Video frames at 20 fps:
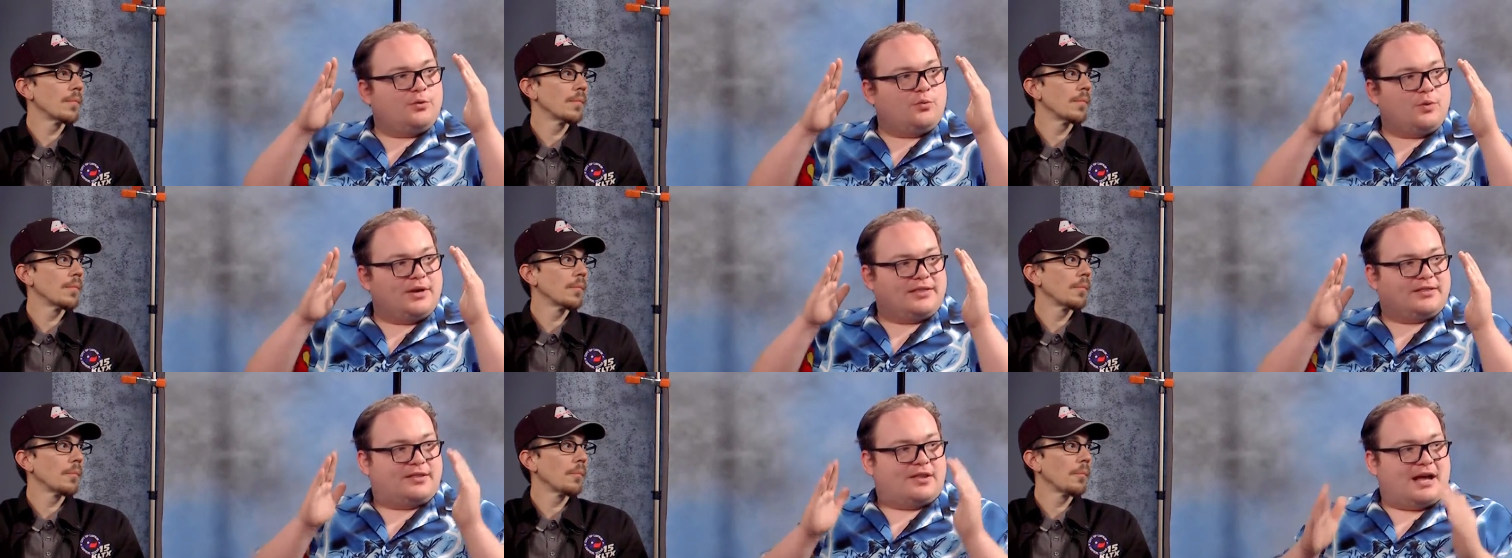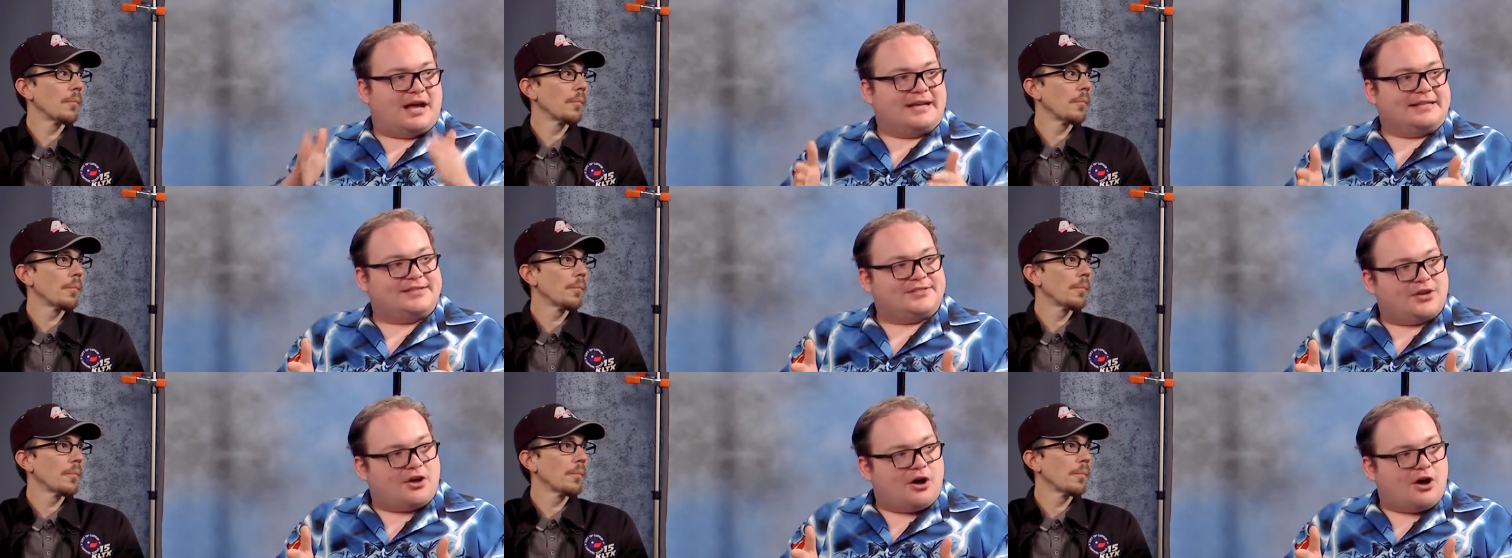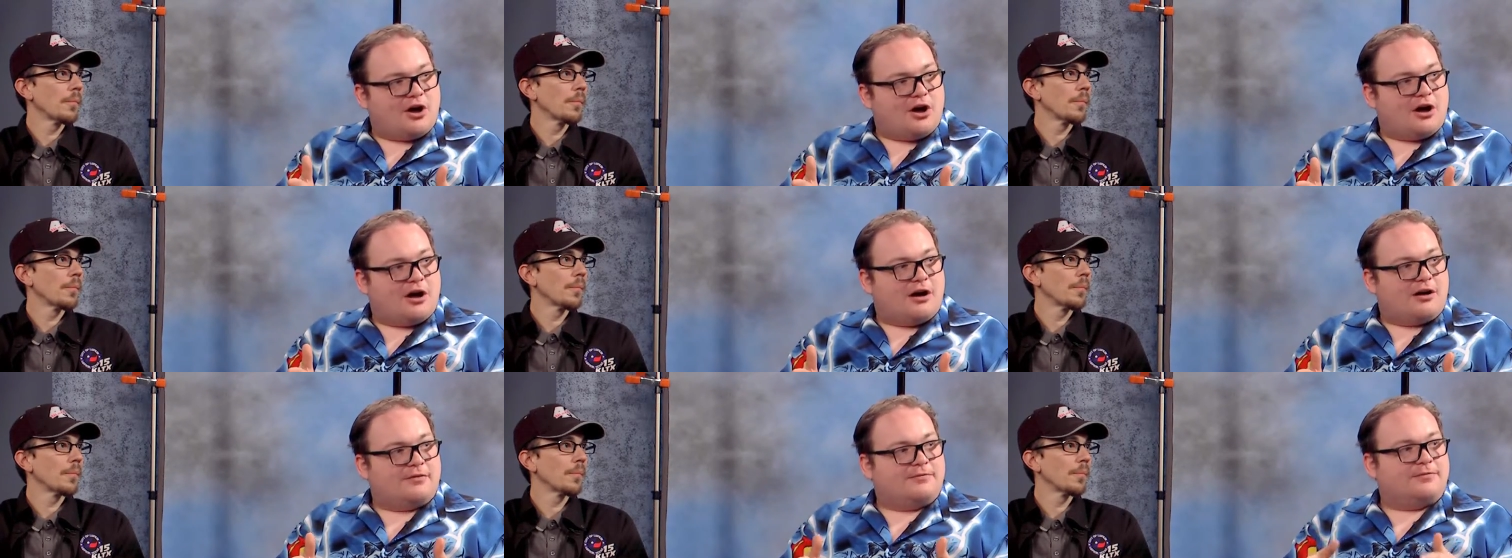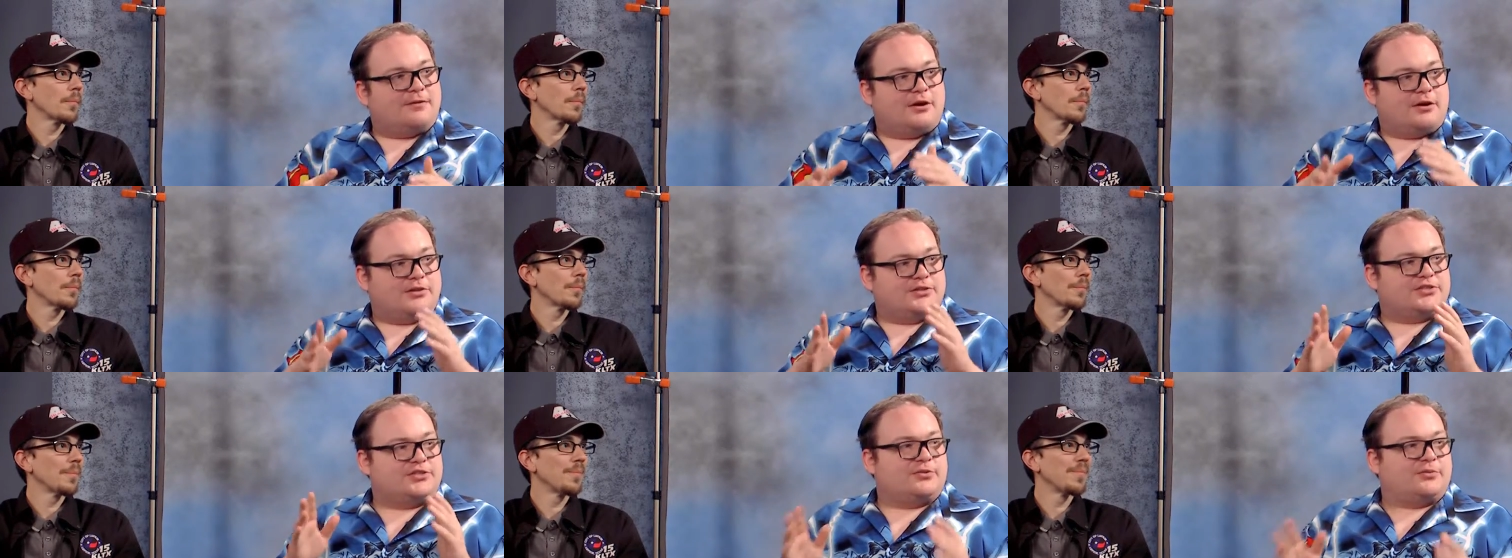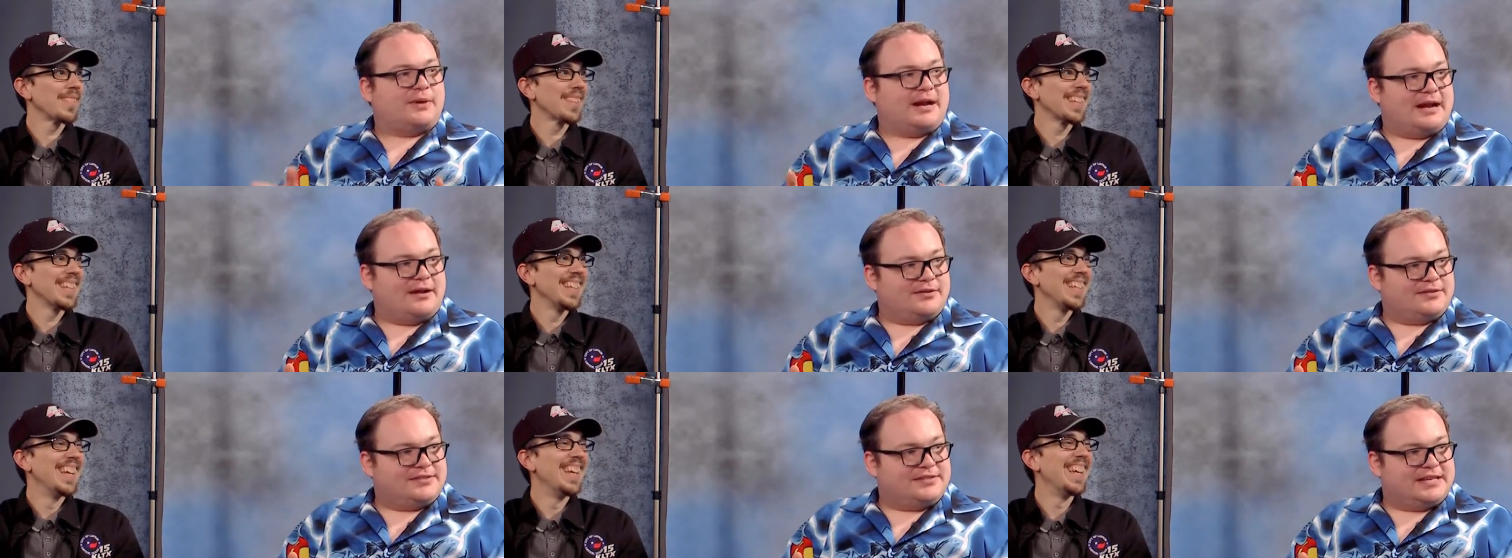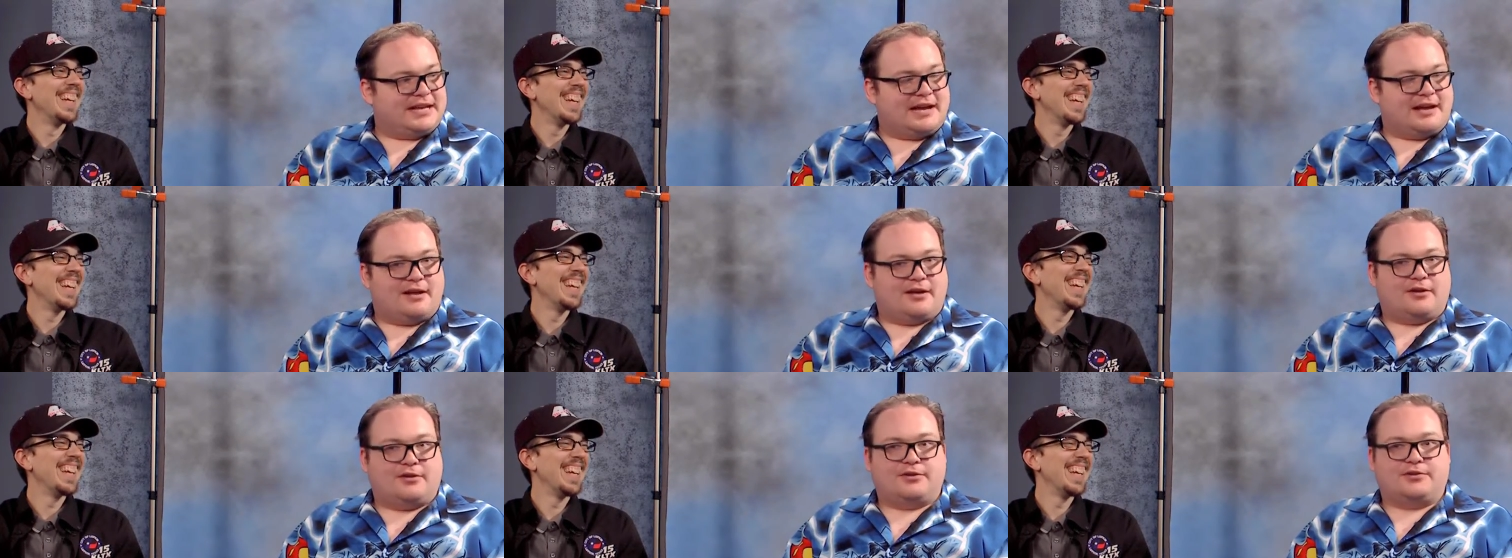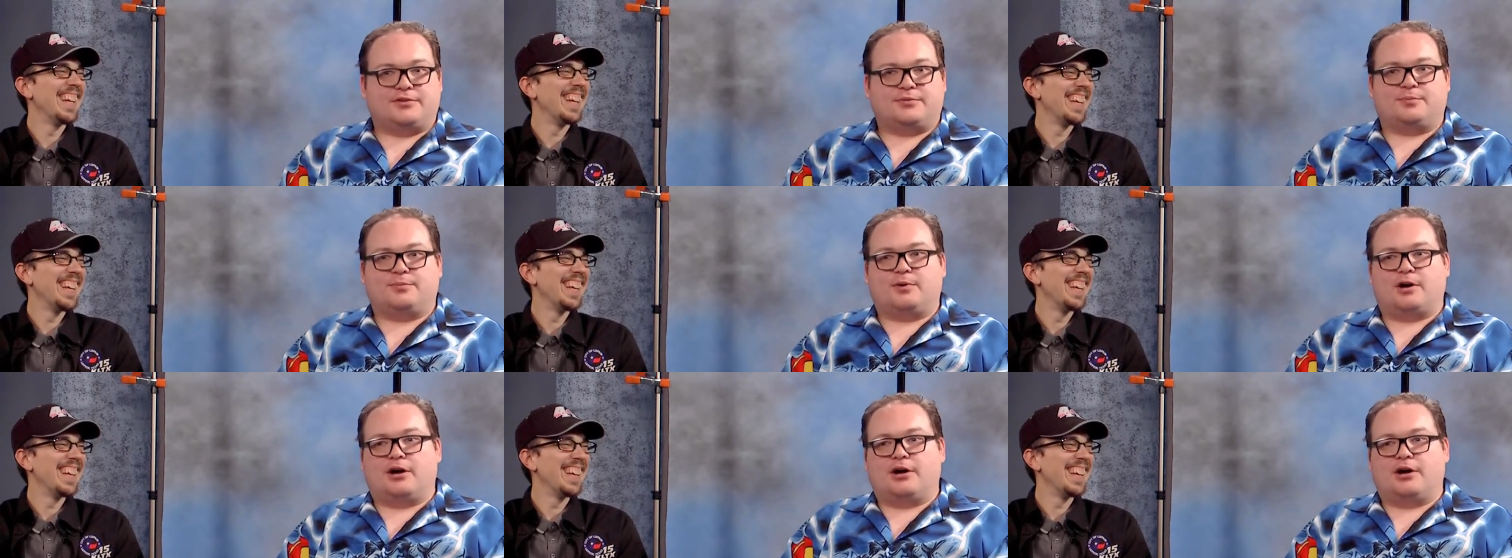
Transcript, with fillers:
Speaker 1: with lights off on surround sound,